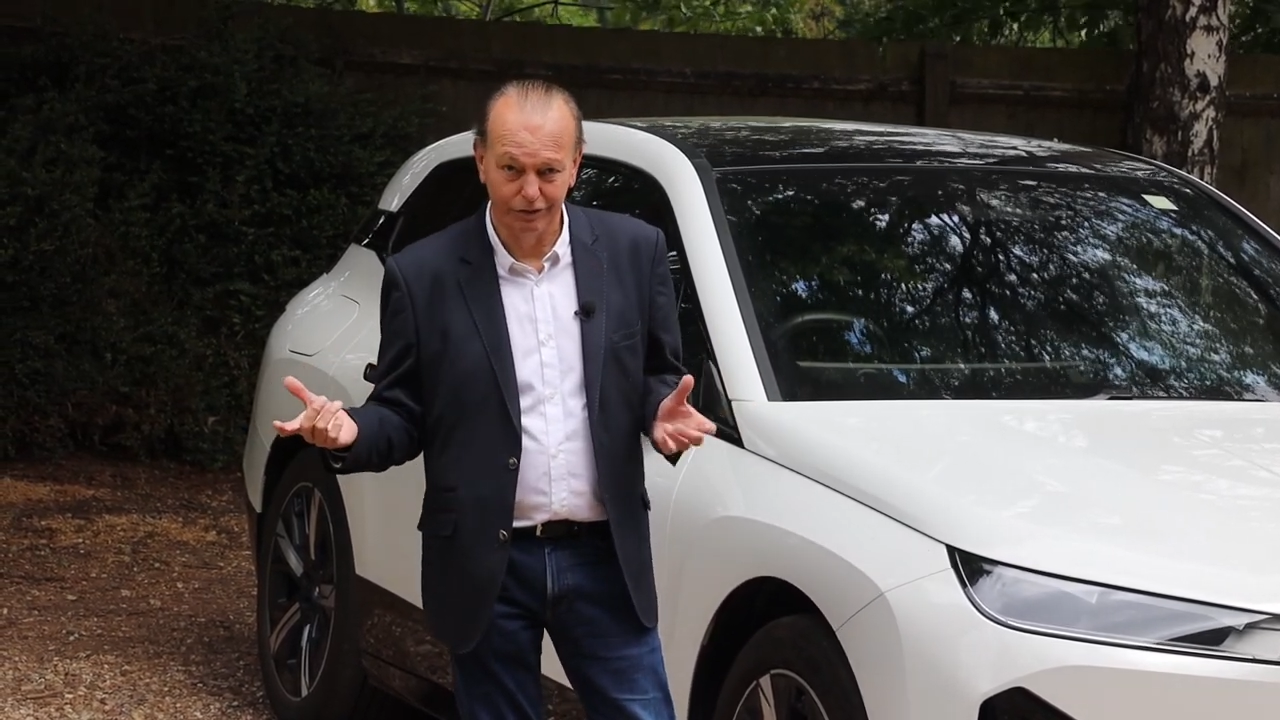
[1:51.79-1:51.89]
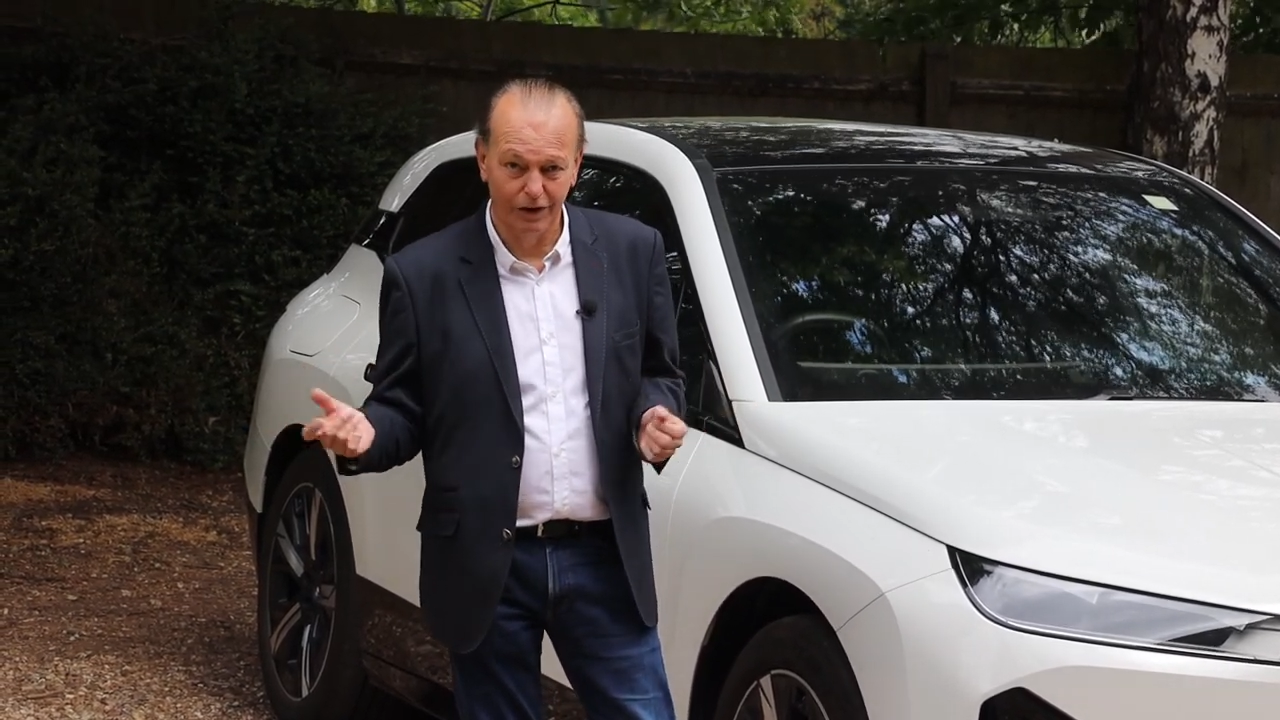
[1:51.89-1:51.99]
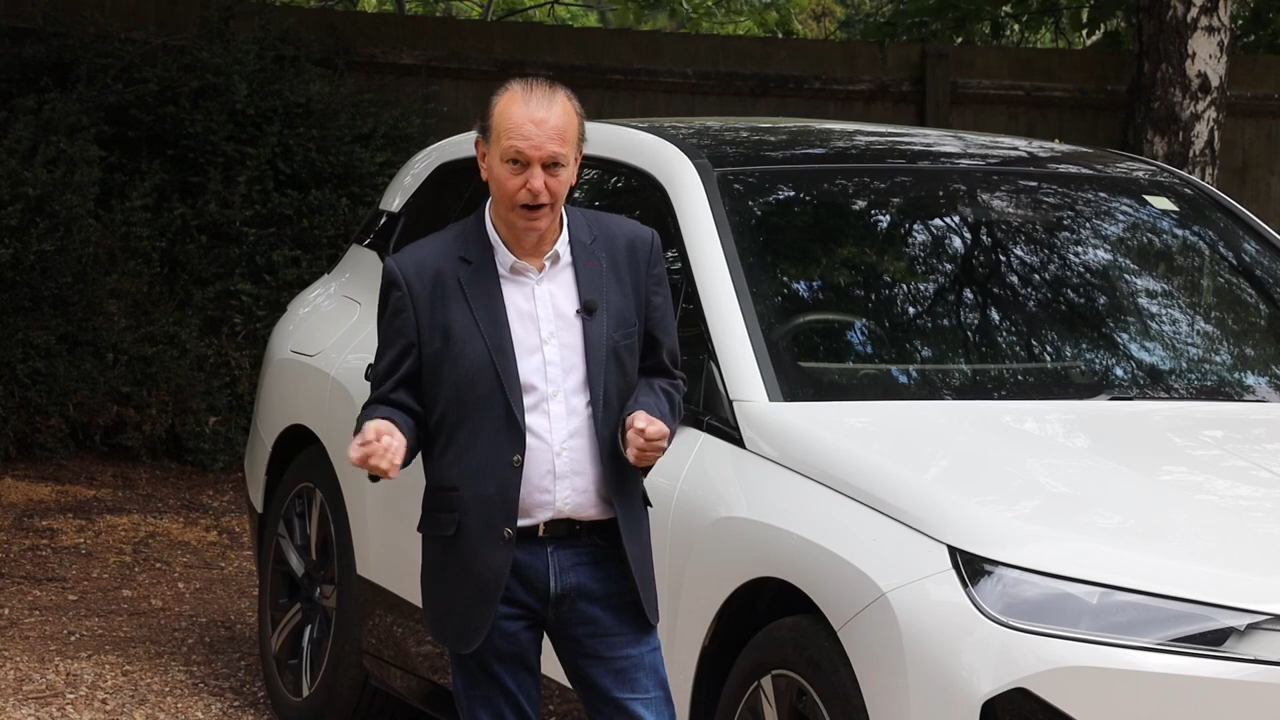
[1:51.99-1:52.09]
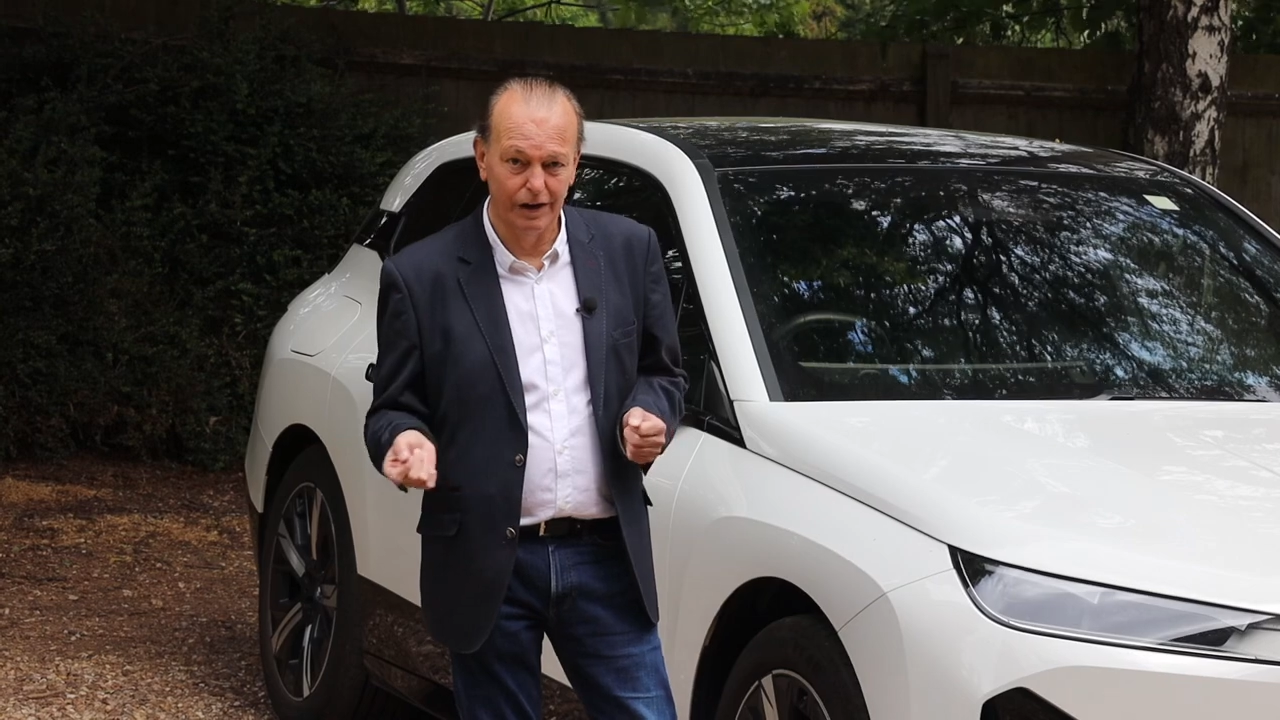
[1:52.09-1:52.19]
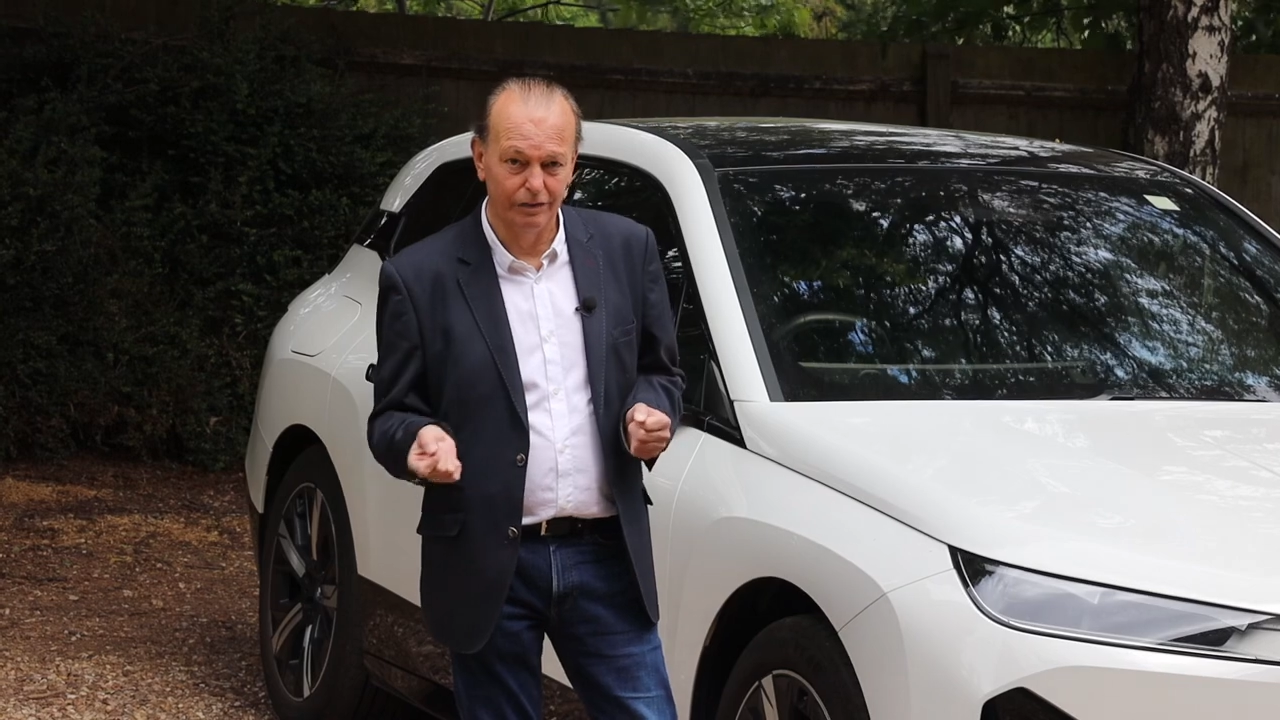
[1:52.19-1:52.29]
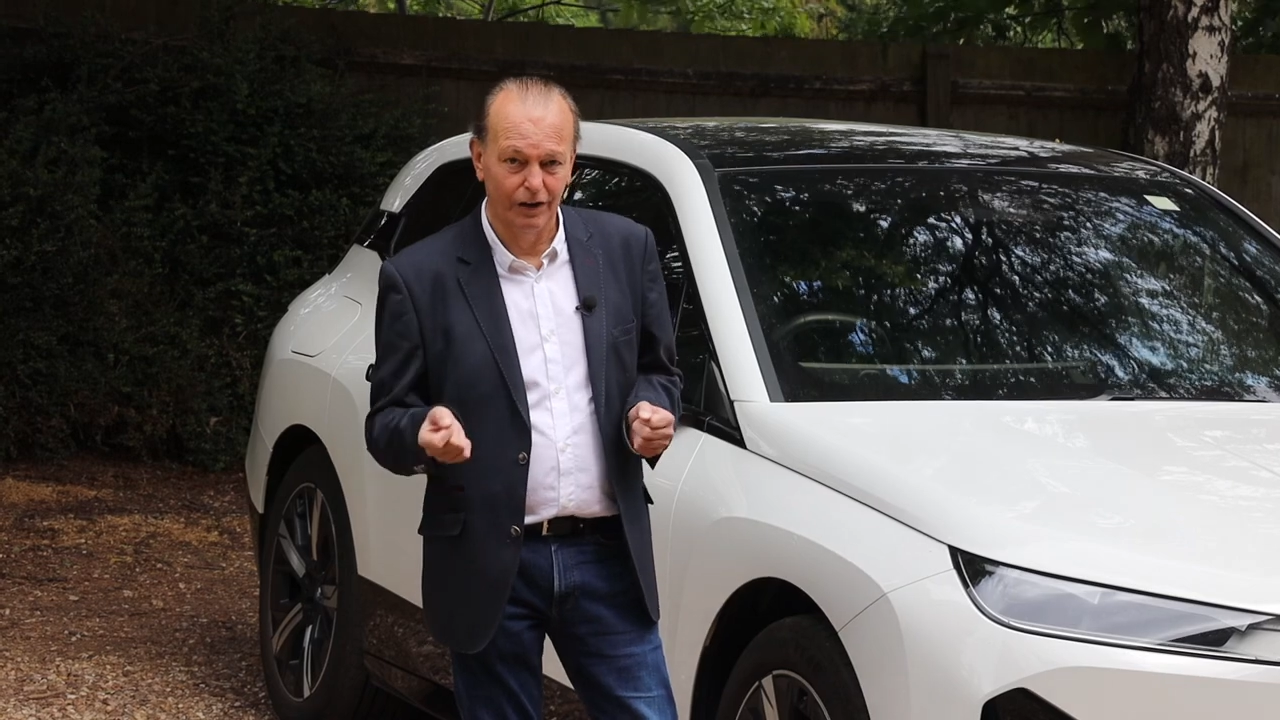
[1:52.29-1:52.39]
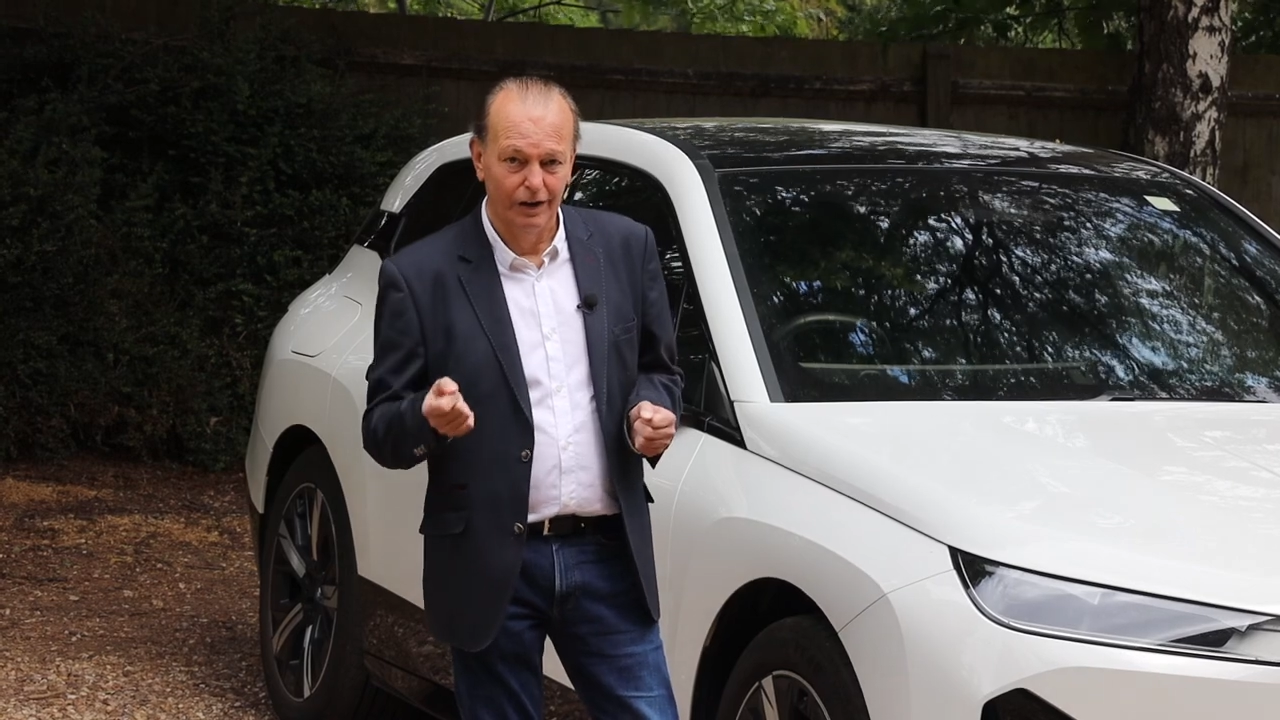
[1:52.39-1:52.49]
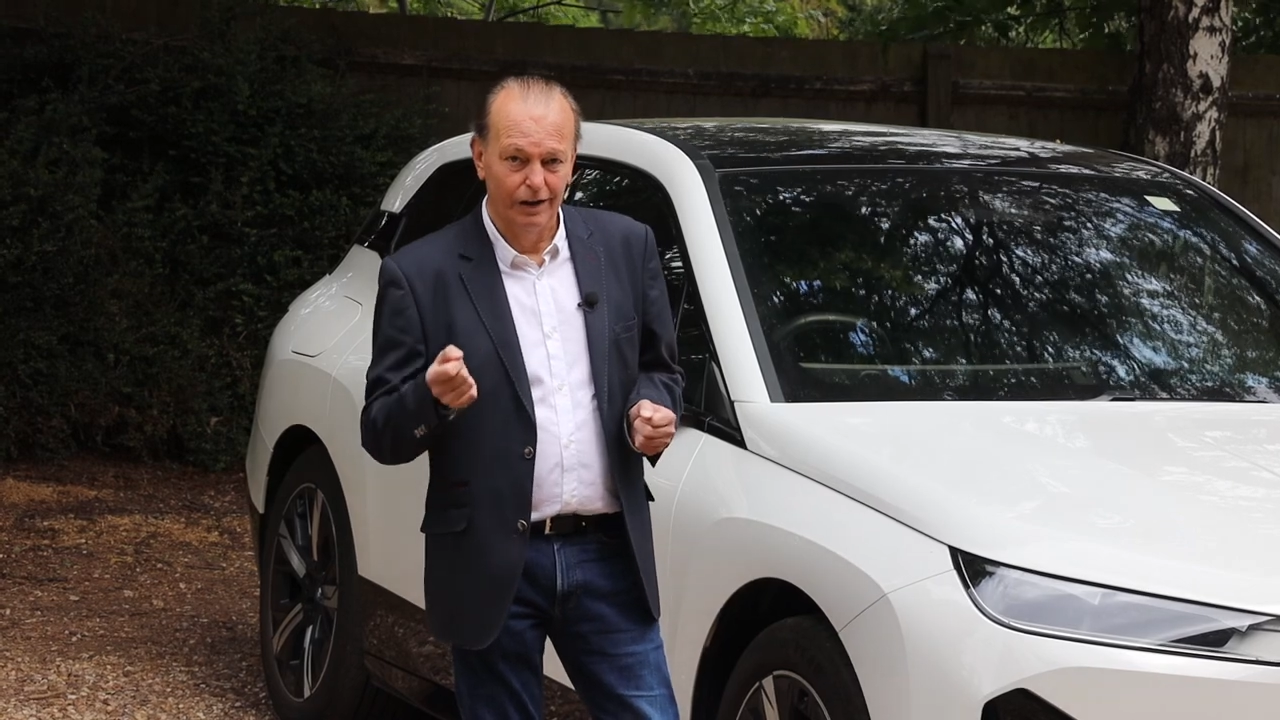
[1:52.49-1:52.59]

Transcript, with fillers: 5,